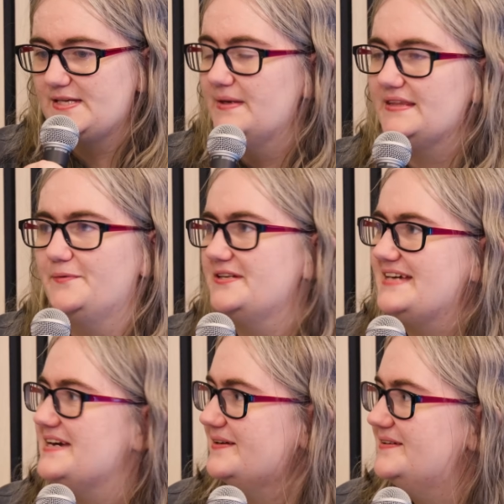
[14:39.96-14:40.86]
something that would have
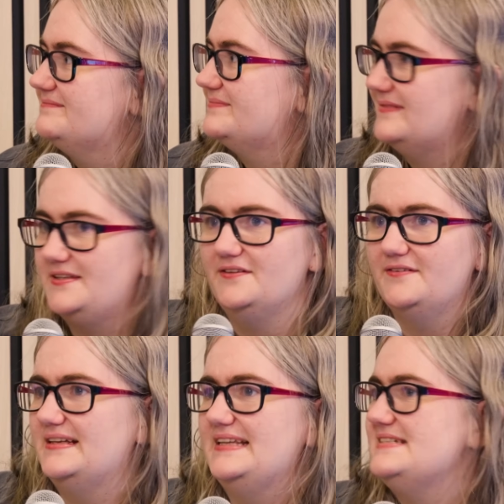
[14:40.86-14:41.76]
taken, you know,
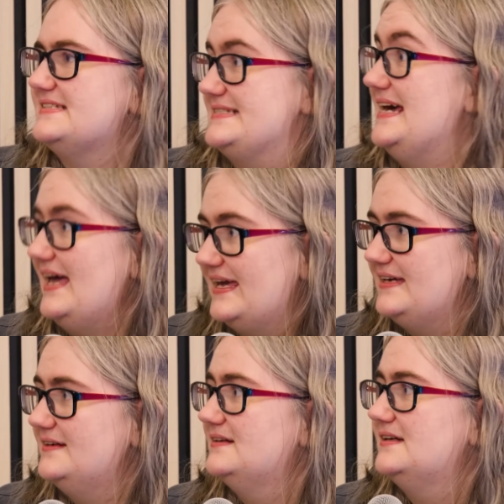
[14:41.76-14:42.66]
at least a
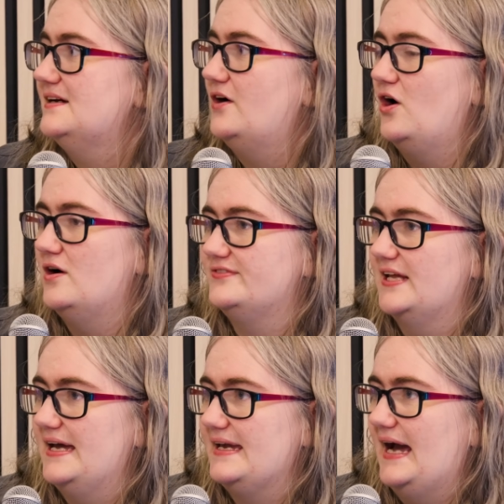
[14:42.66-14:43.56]
day of
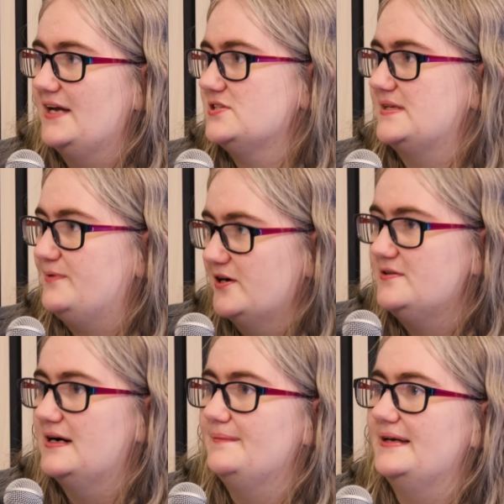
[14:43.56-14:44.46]
like actually
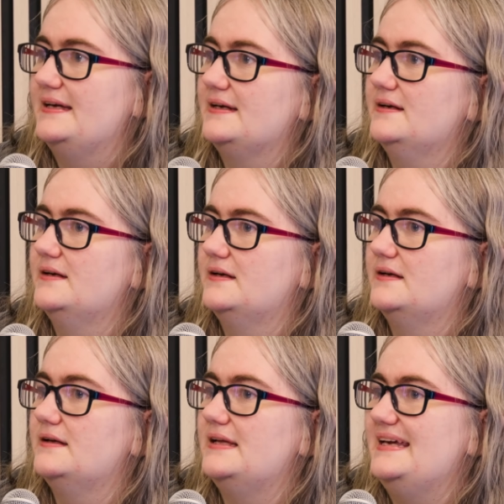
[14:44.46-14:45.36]
programming
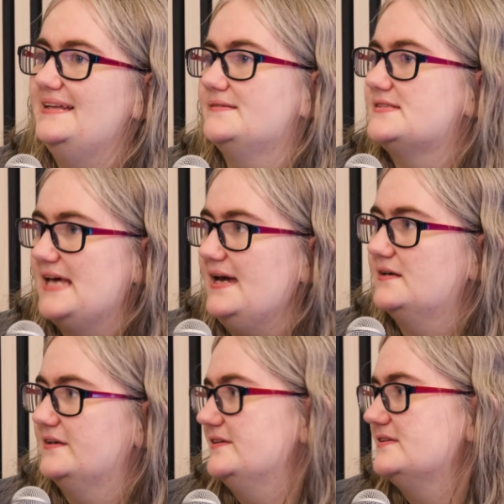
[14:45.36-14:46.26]
in
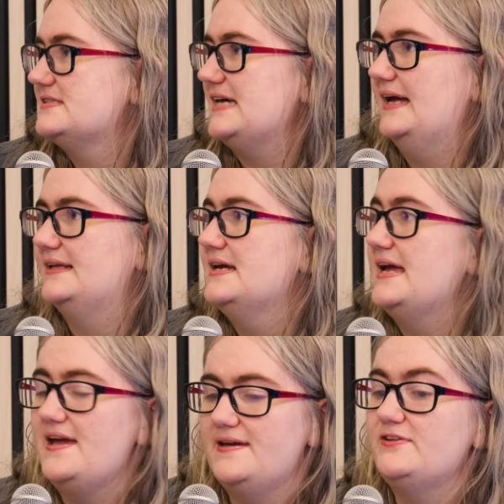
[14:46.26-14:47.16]
seconds. And
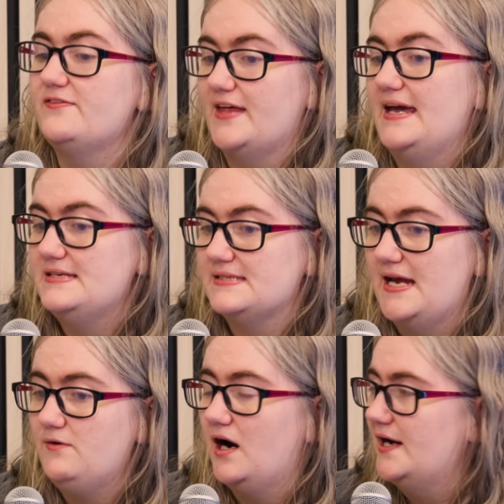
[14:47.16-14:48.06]
even if there is an
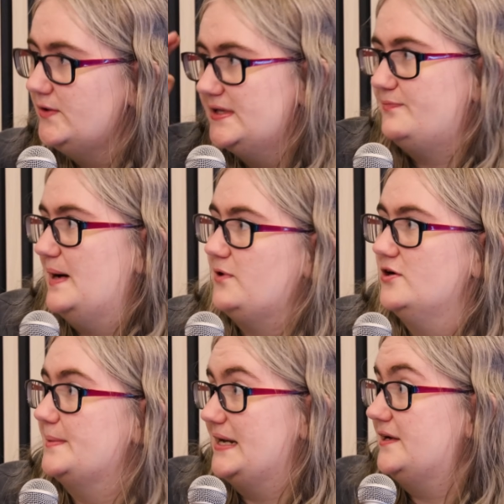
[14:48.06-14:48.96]
error, I know enough about
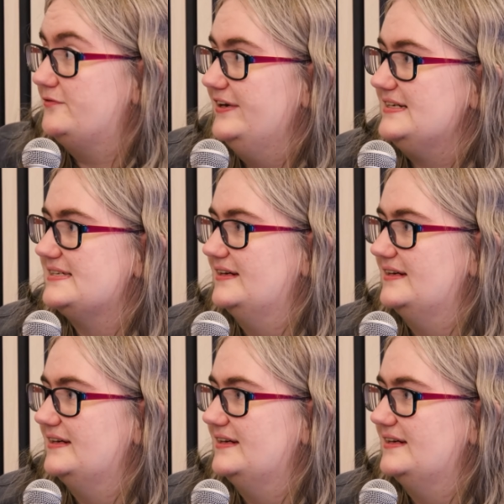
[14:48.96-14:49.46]
programming, I could fix